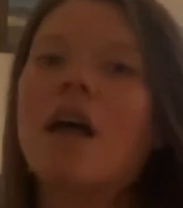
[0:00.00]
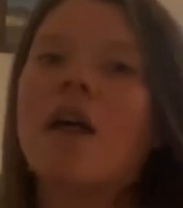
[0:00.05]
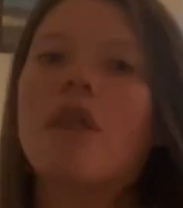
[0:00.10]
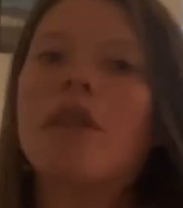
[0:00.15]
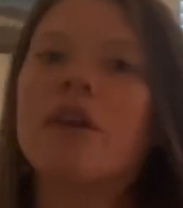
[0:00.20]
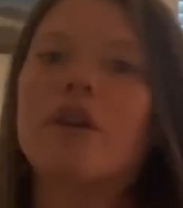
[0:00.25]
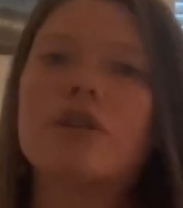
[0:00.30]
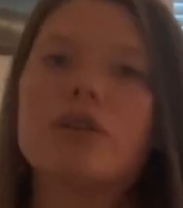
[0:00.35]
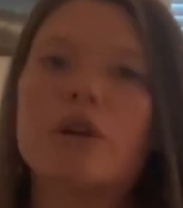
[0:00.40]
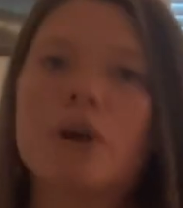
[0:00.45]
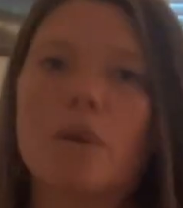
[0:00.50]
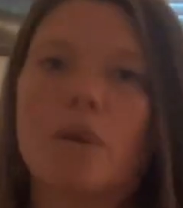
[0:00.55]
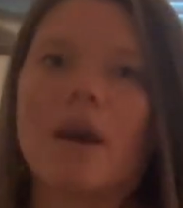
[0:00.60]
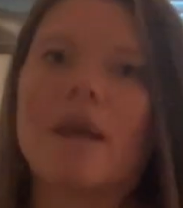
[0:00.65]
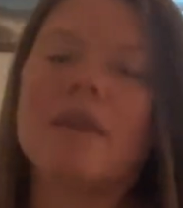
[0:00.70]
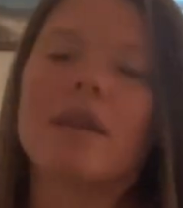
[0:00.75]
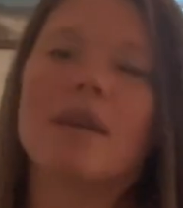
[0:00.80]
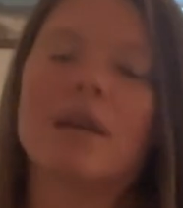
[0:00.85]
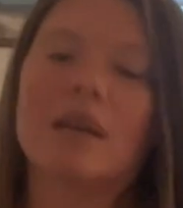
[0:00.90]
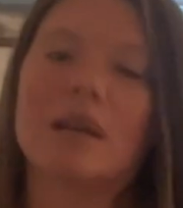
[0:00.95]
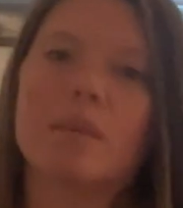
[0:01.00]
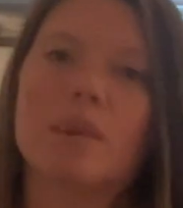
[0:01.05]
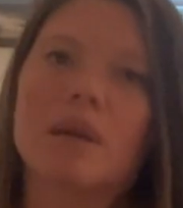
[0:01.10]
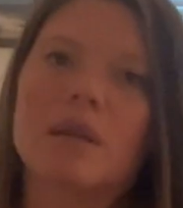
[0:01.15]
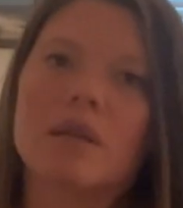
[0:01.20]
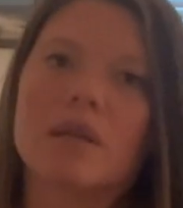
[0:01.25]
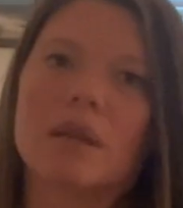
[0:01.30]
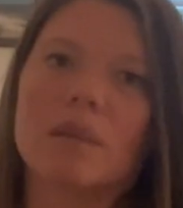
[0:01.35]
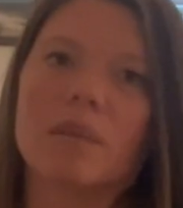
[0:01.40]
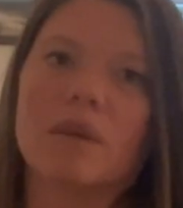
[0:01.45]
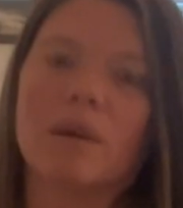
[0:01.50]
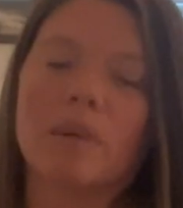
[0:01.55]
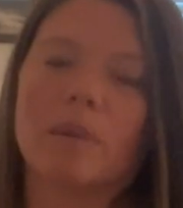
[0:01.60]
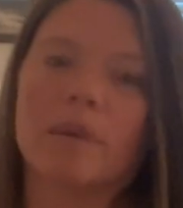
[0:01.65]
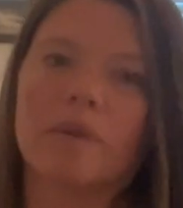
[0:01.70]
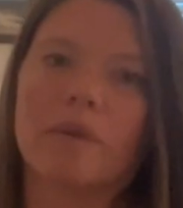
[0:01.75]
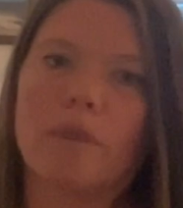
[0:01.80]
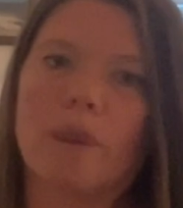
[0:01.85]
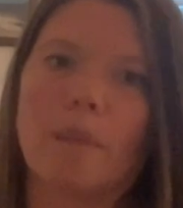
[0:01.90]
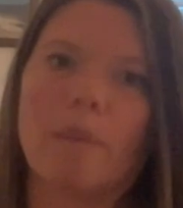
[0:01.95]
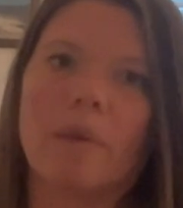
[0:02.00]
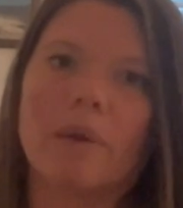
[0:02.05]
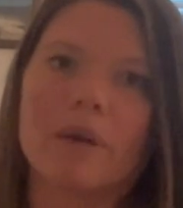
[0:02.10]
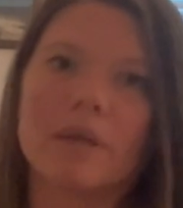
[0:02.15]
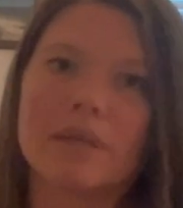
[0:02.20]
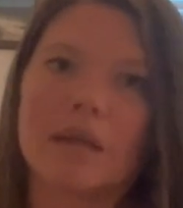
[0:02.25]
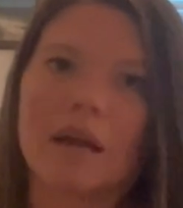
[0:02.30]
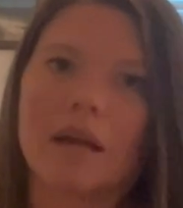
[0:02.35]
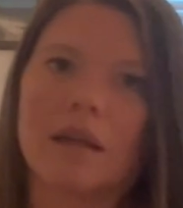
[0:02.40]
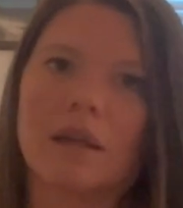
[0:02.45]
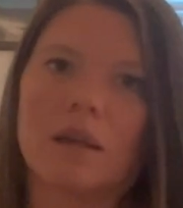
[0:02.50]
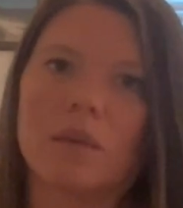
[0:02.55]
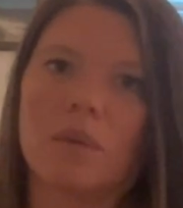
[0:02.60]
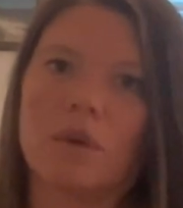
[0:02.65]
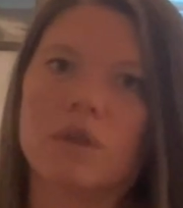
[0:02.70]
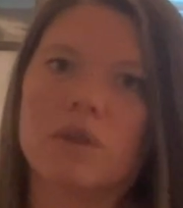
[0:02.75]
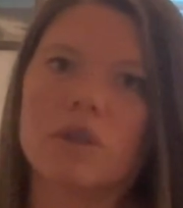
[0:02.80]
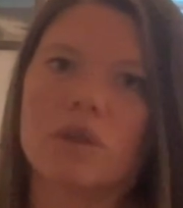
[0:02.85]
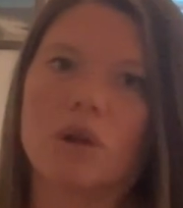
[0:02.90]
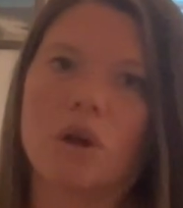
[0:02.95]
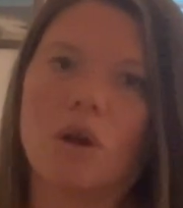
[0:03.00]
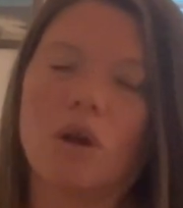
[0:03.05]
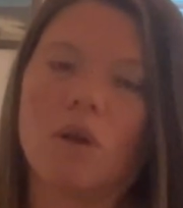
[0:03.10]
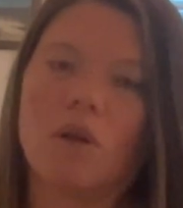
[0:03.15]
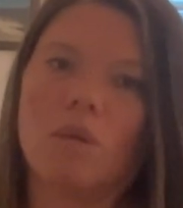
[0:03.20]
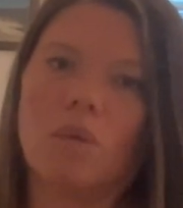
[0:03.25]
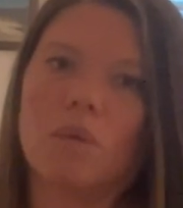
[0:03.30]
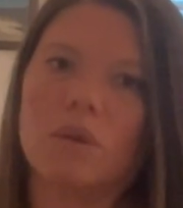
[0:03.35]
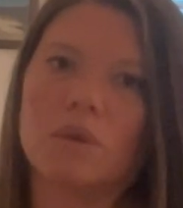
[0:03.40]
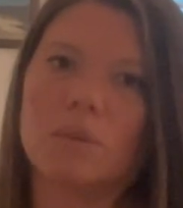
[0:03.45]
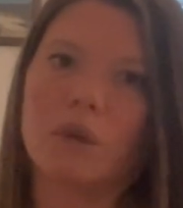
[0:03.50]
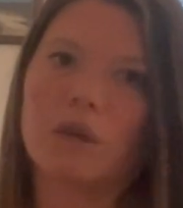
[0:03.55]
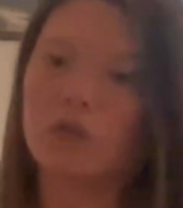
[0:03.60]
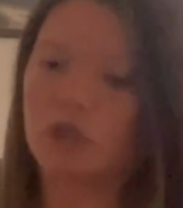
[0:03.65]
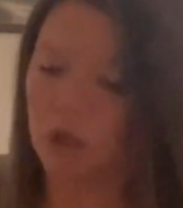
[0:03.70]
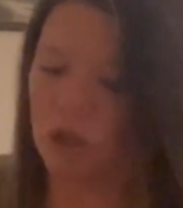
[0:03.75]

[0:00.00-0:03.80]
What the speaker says: There's no way that anybody's going to be able to remember exactly which skull was which.